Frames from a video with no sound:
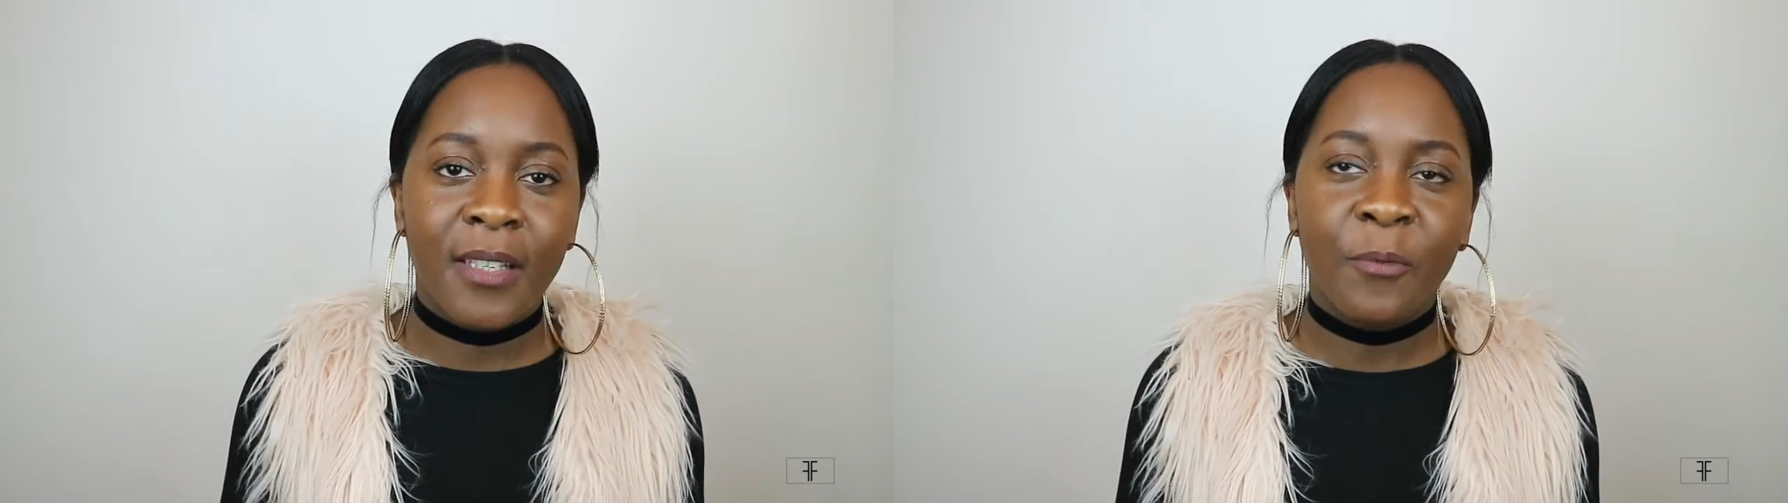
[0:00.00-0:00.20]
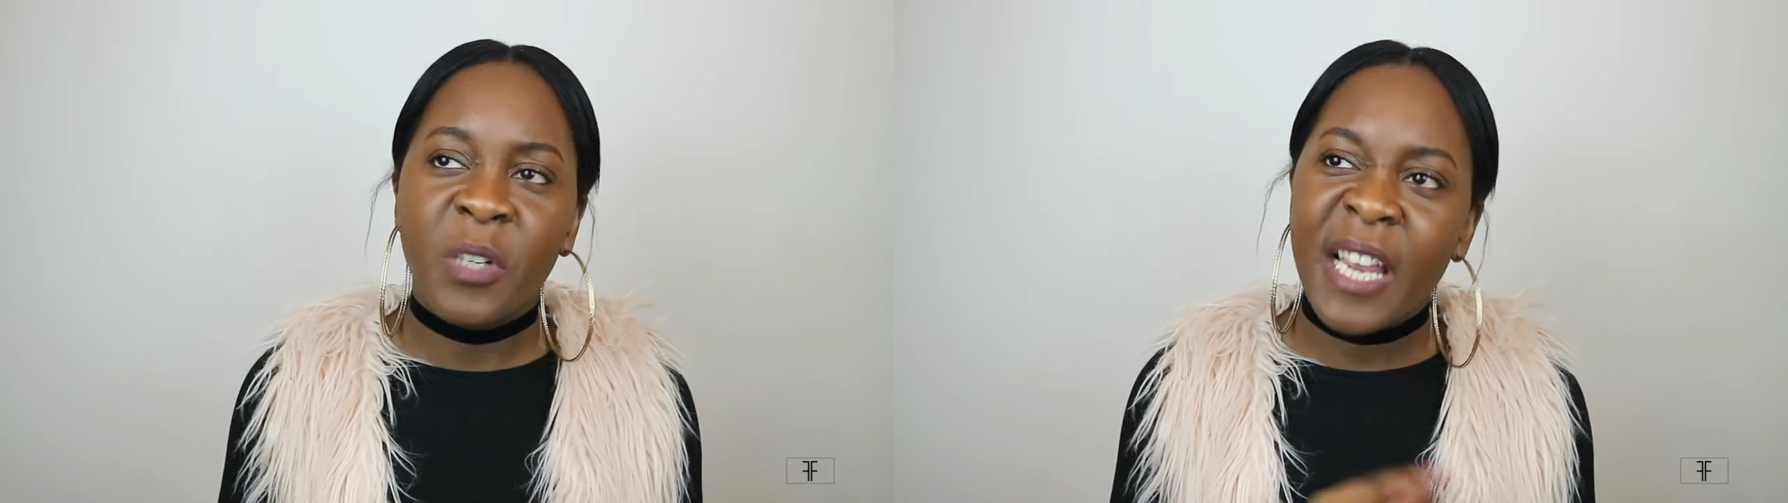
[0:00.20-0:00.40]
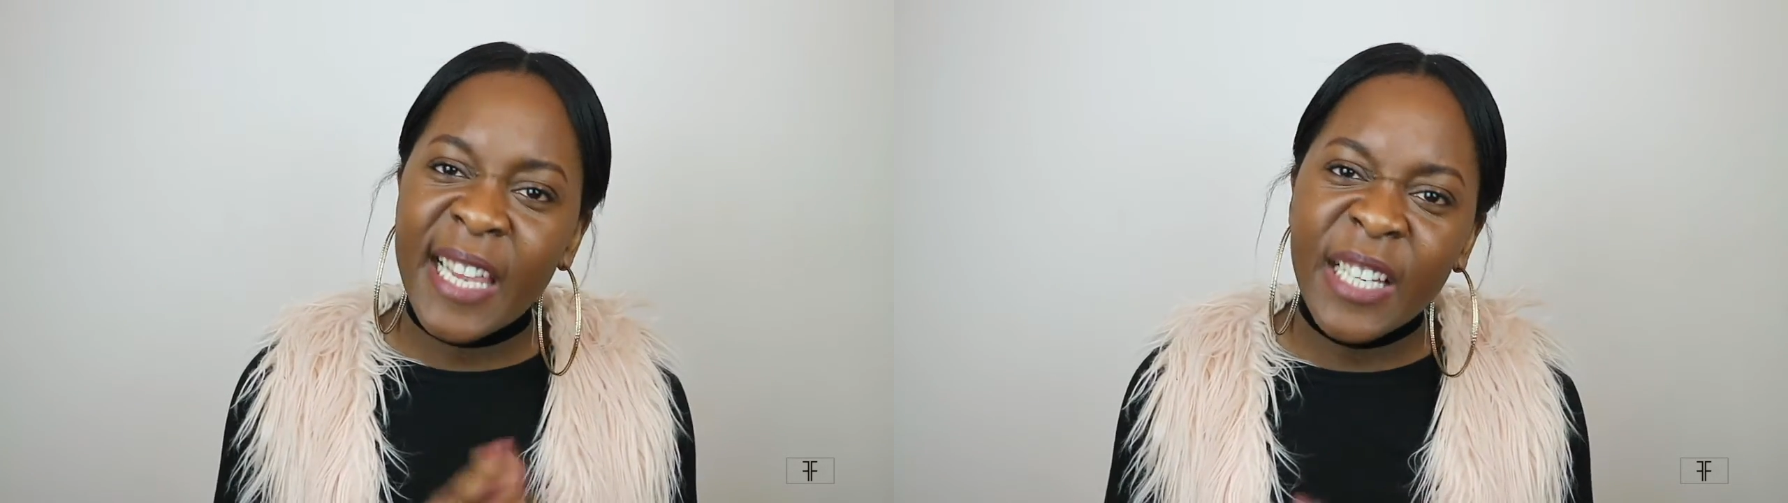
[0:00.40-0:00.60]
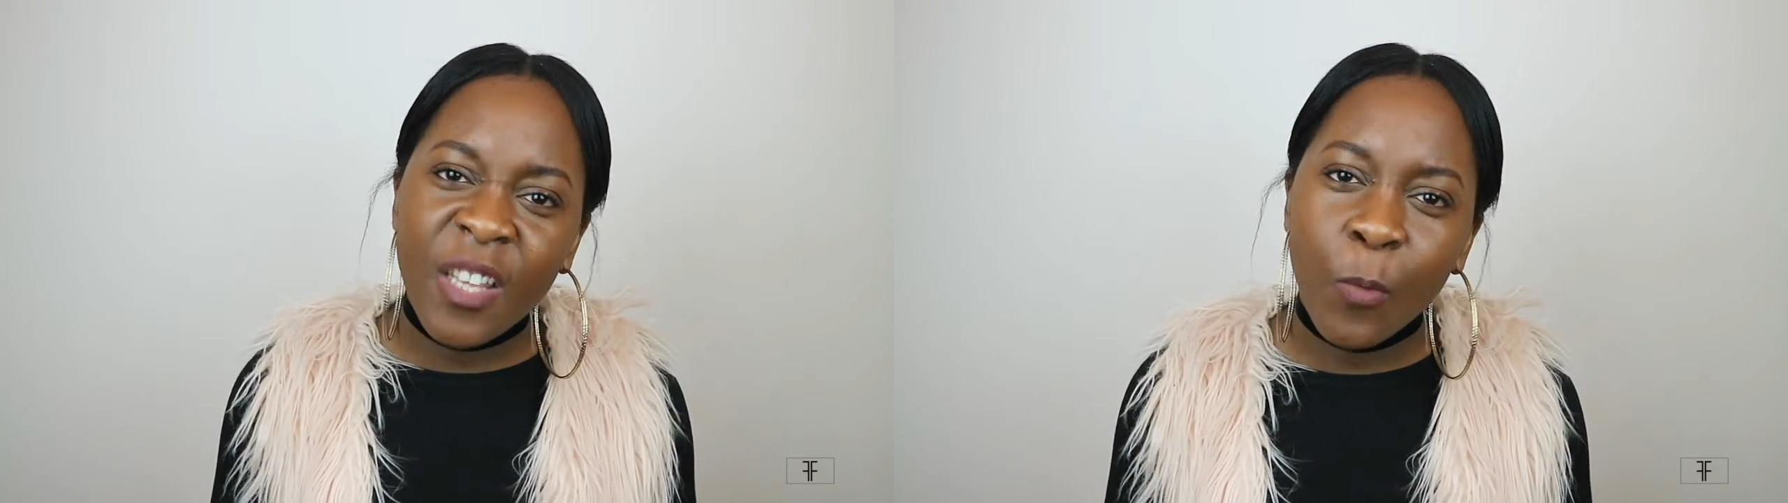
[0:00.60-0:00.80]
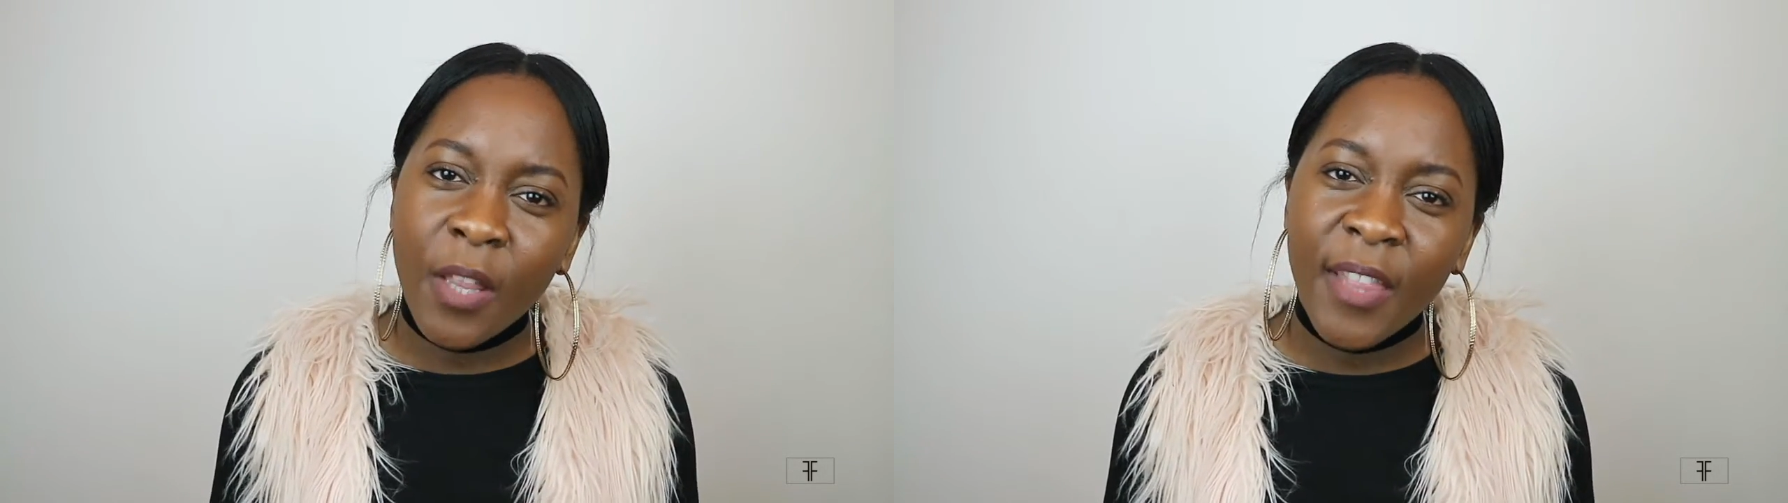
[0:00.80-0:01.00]
when I get
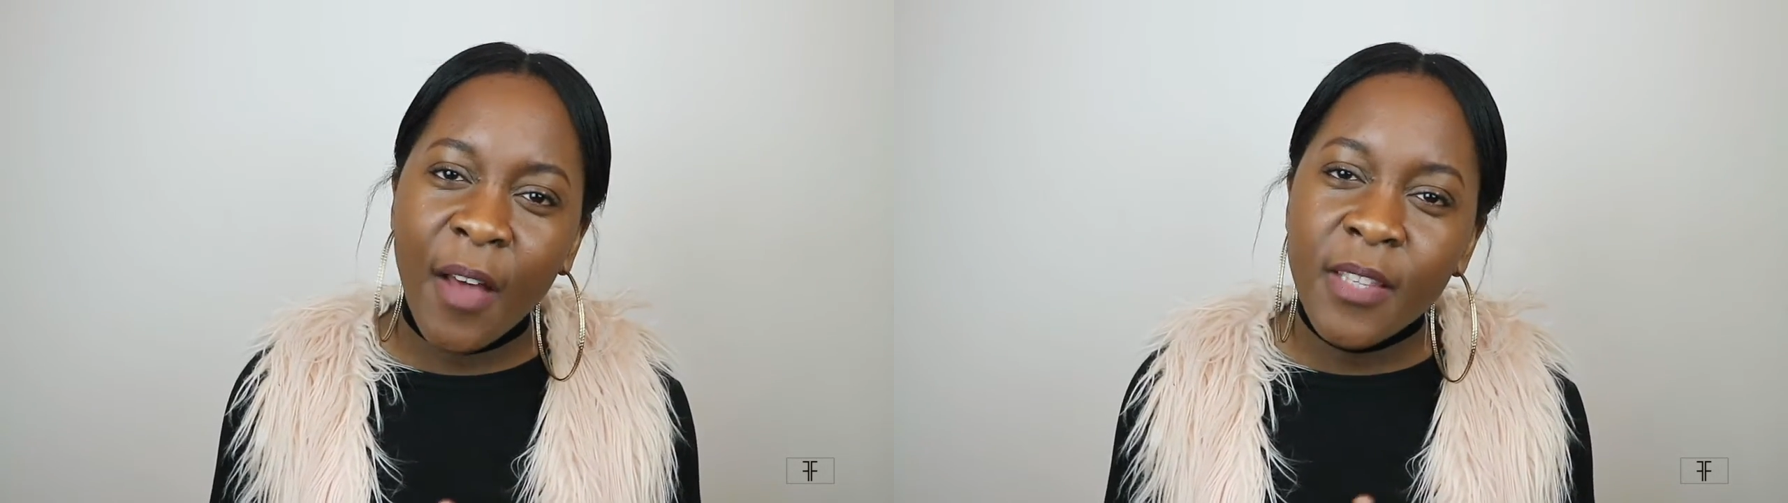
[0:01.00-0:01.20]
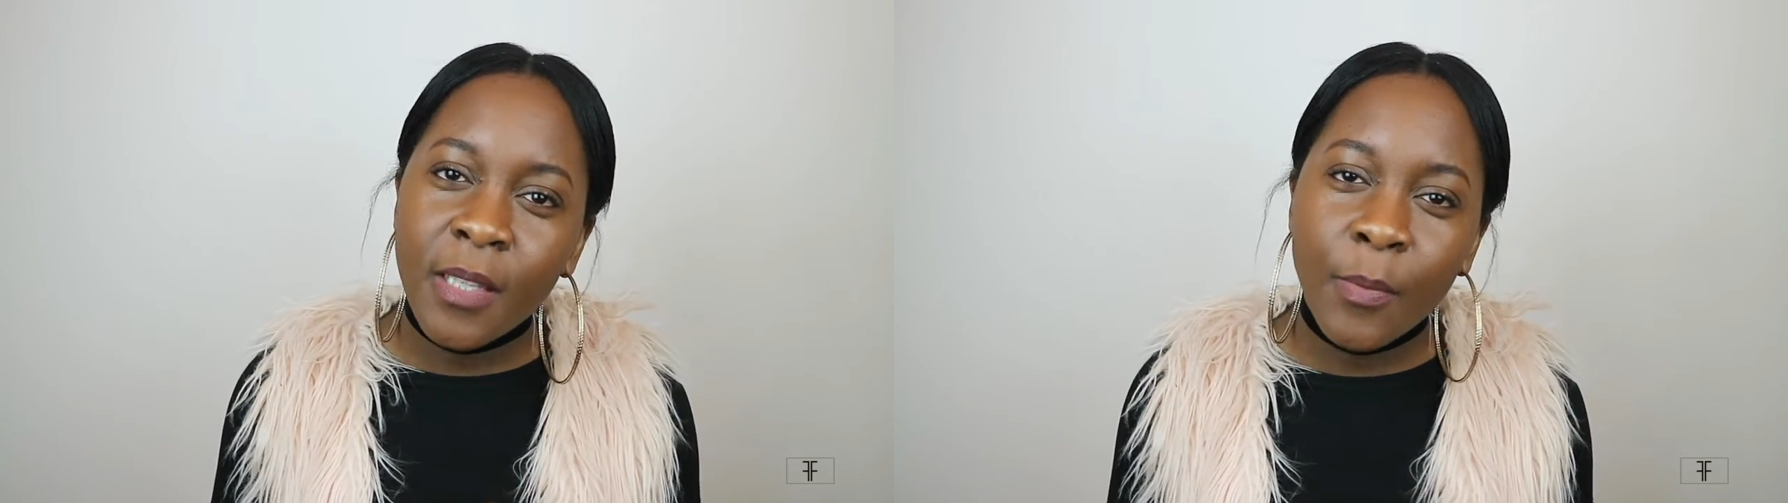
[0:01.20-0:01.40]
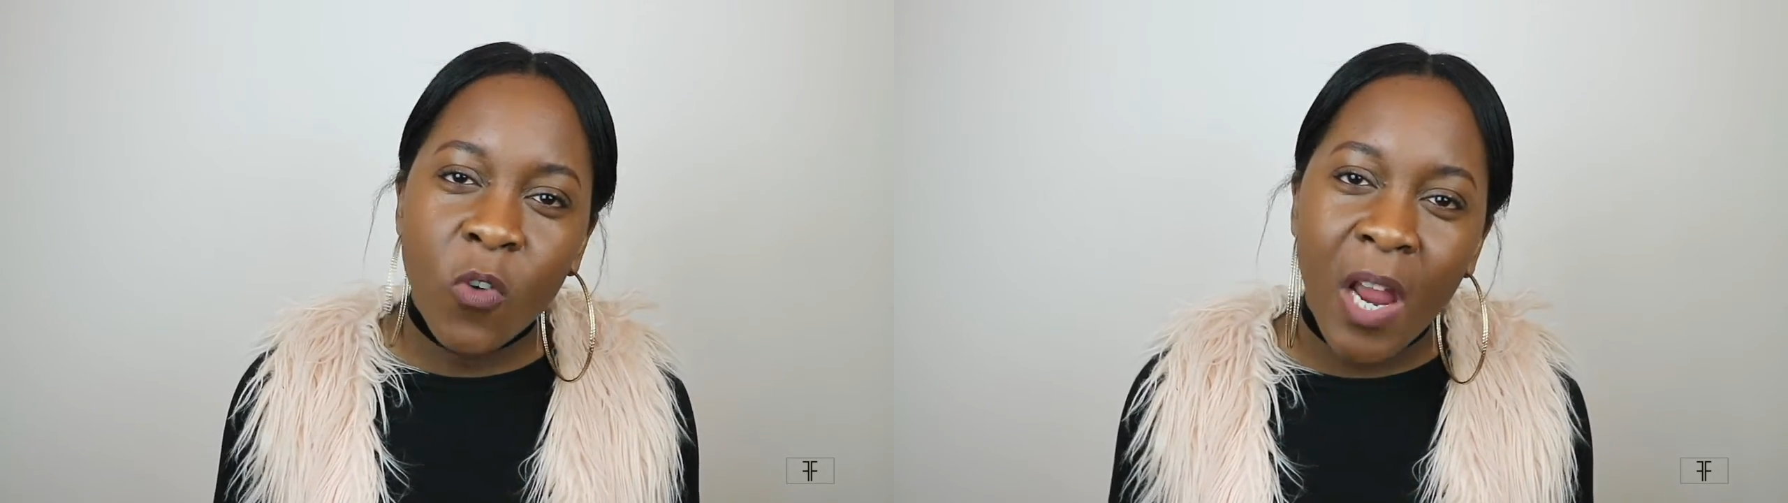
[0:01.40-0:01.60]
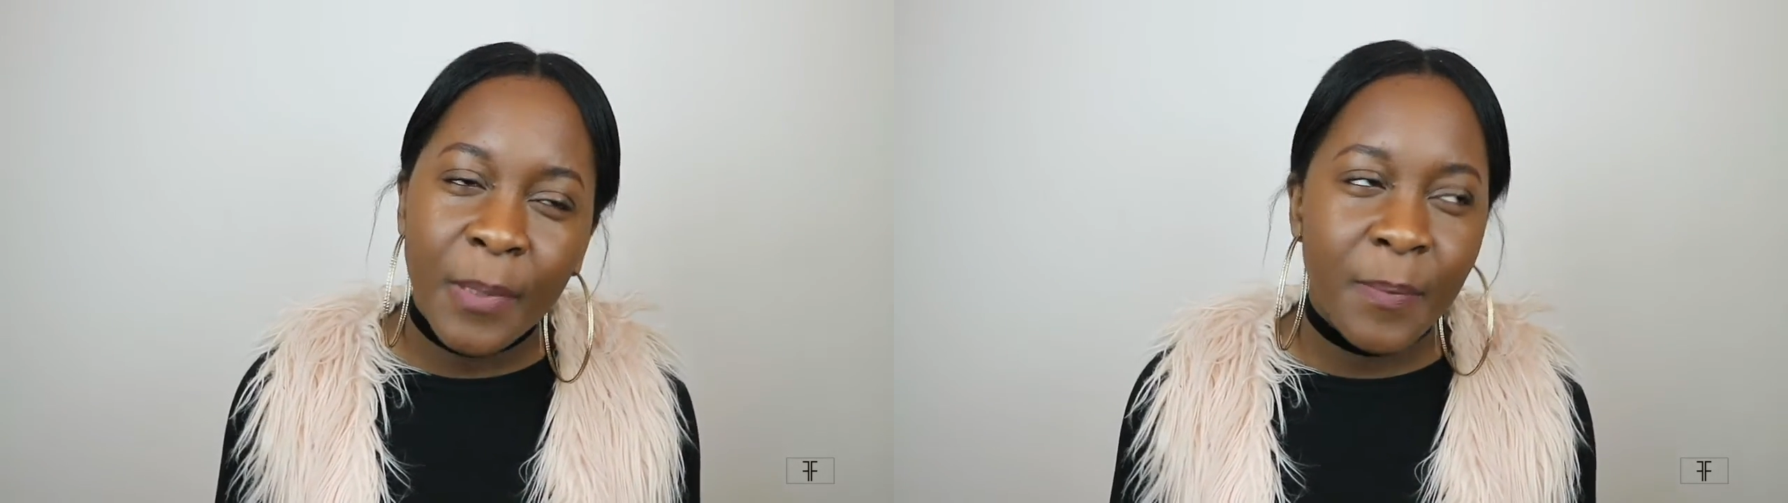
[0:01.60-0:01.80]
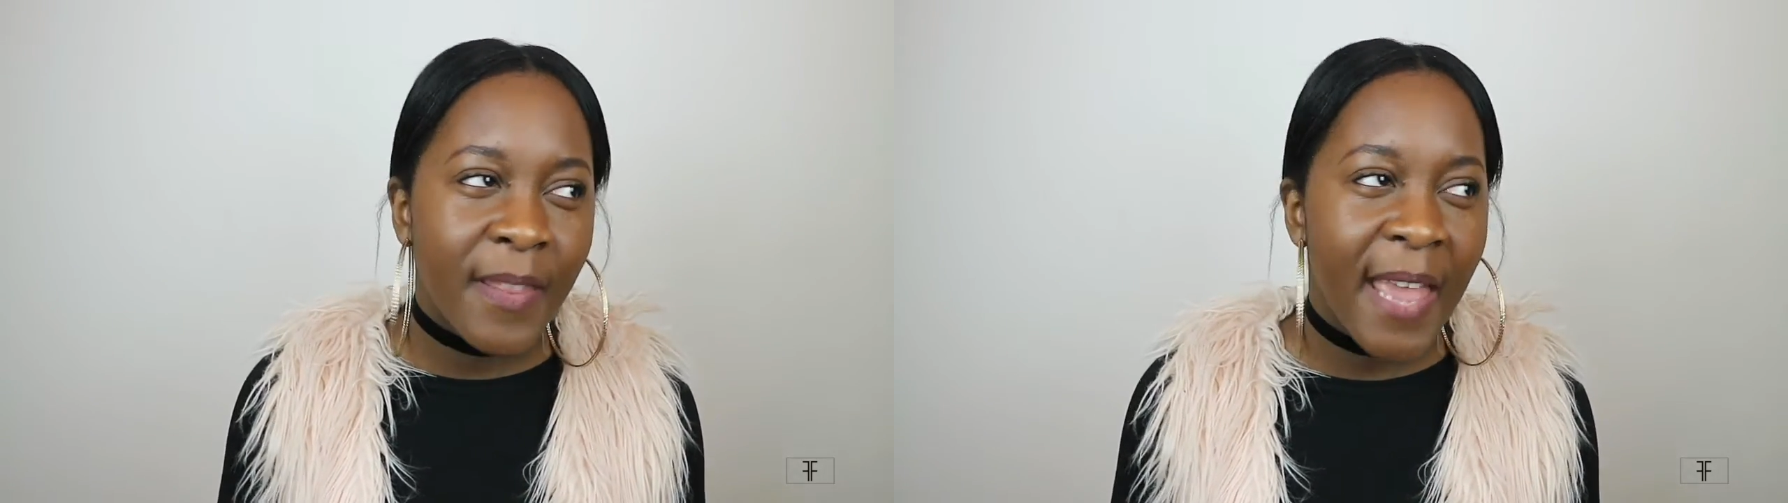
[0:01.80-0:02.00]
to 1,000
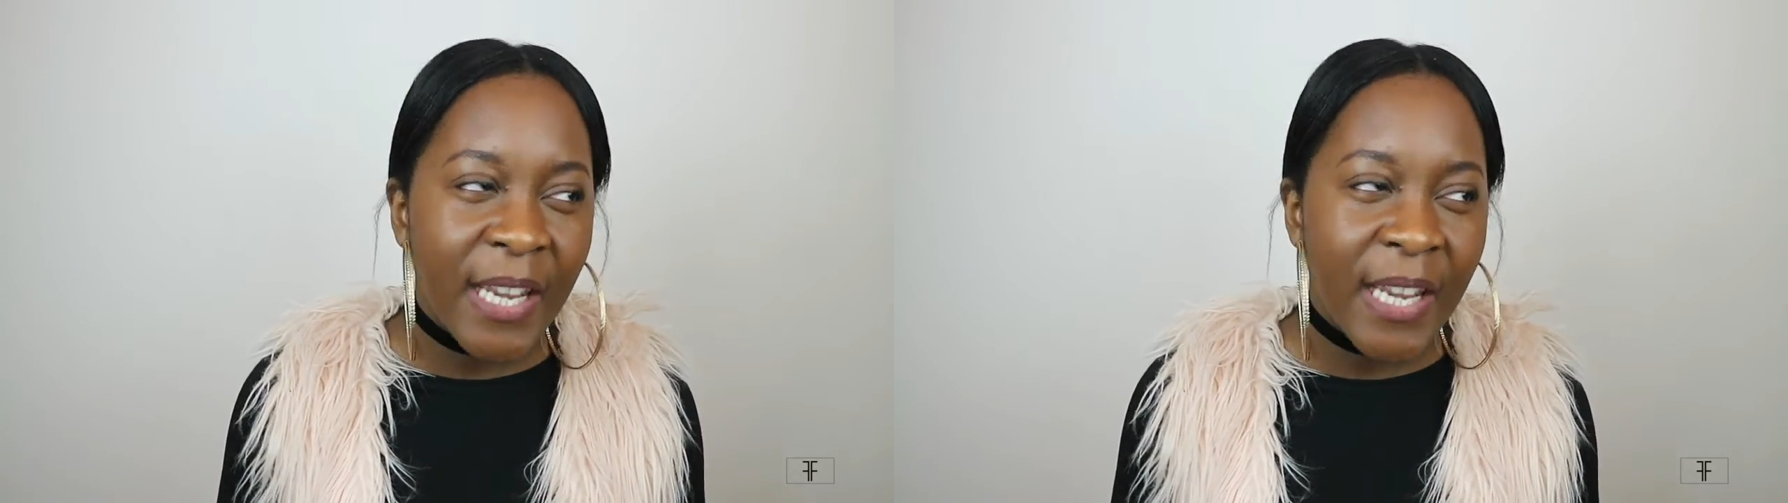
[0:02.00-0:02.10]
subscribers by the